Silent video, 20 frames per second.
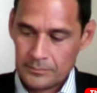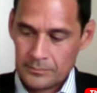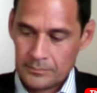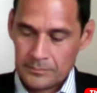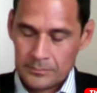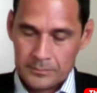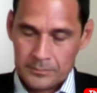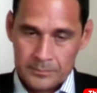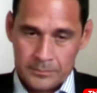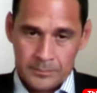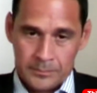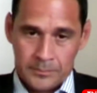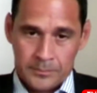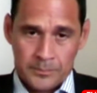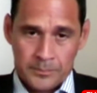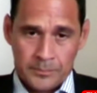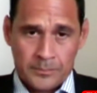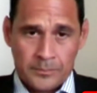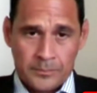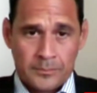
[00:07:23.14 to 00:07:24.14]

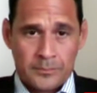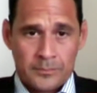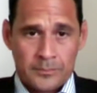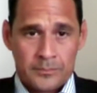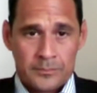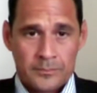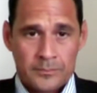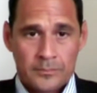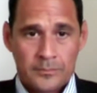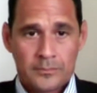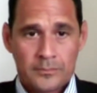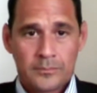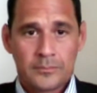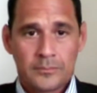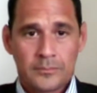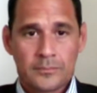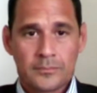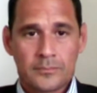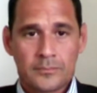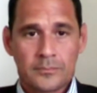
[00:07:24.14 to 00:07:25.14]

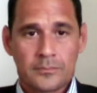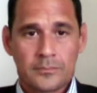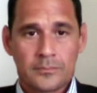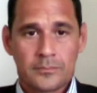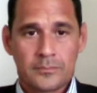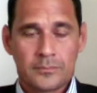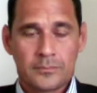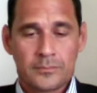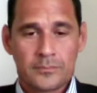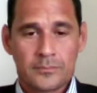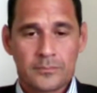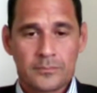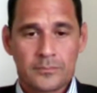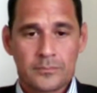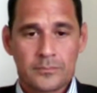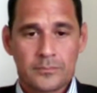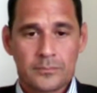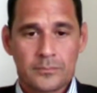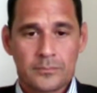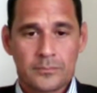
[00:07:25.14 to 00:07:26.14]

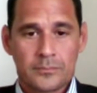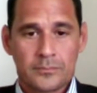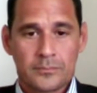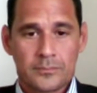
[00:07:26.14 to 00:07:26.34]
(not speaking)